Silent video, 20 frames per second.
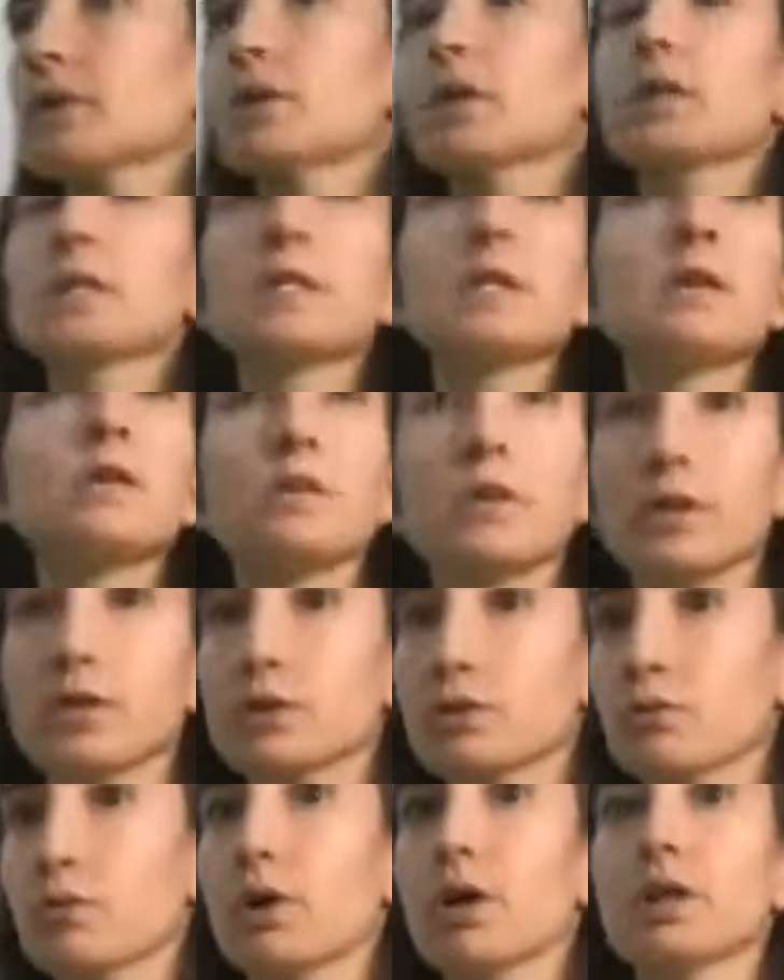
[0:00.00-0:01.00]
single leg
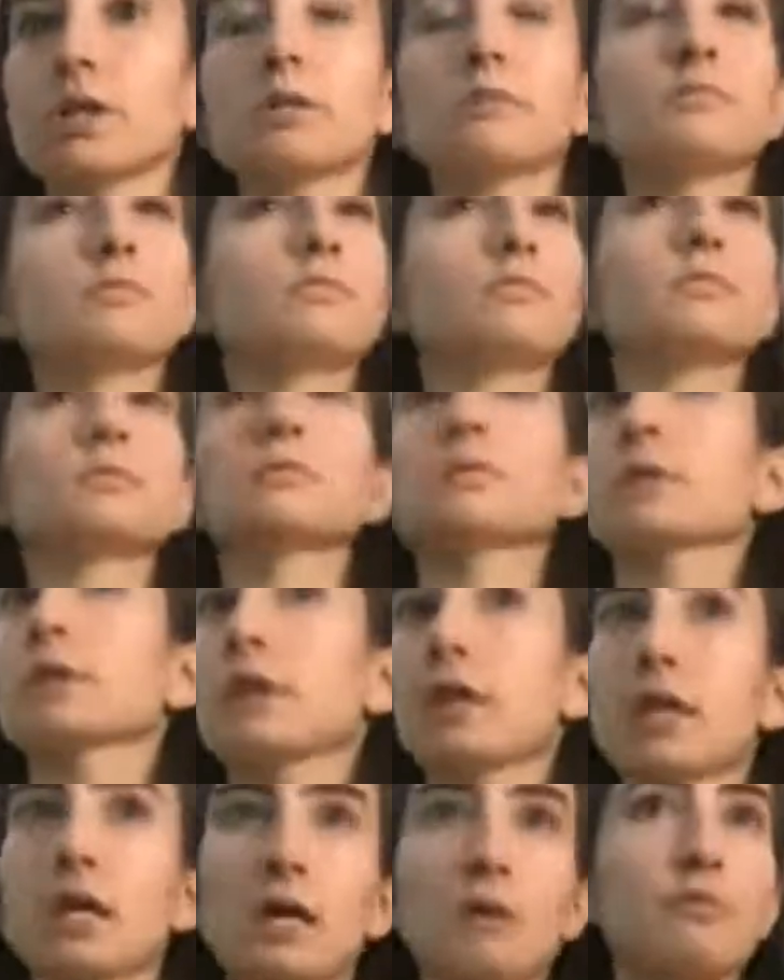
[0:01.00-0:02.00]
squat,
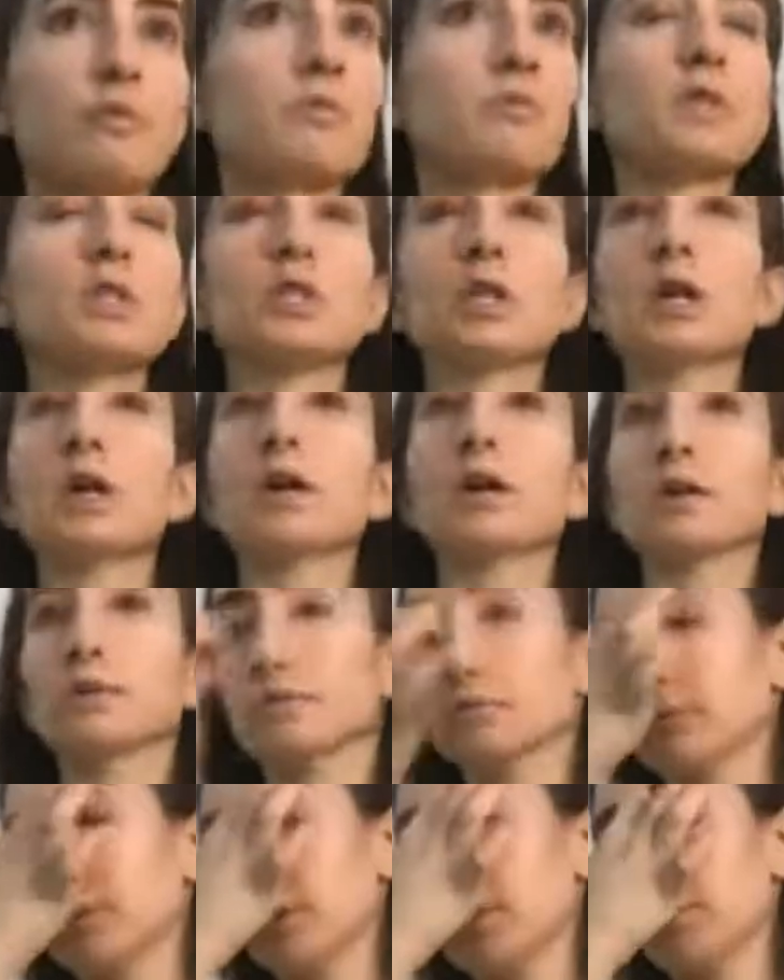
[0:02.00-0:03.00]
getting up from the
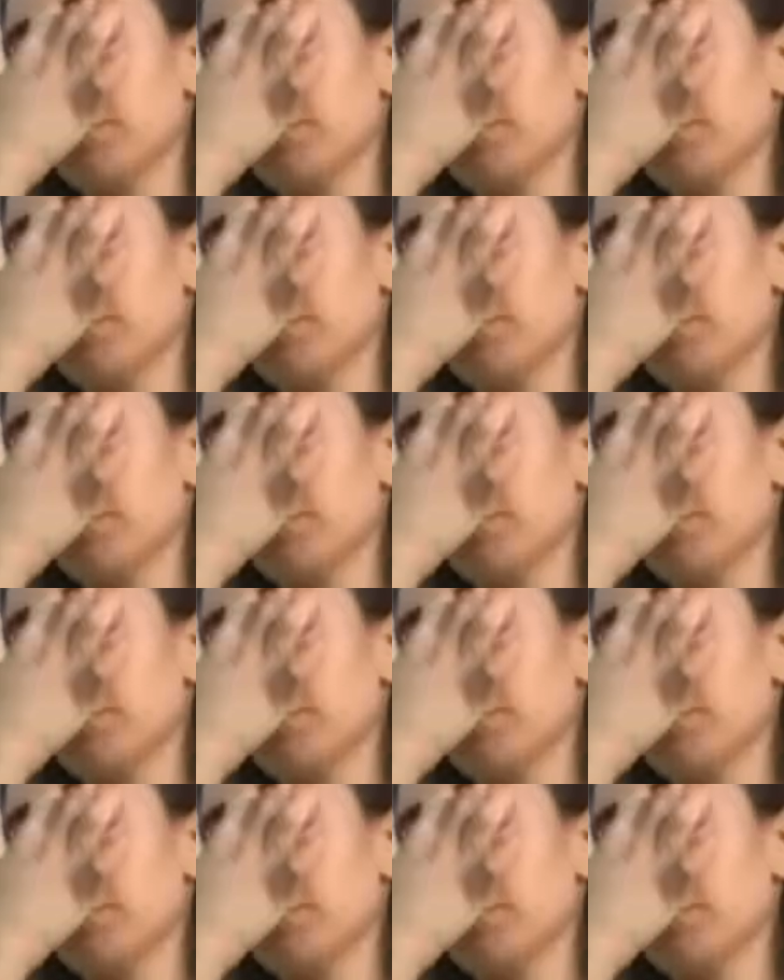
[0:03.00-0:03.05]
chair,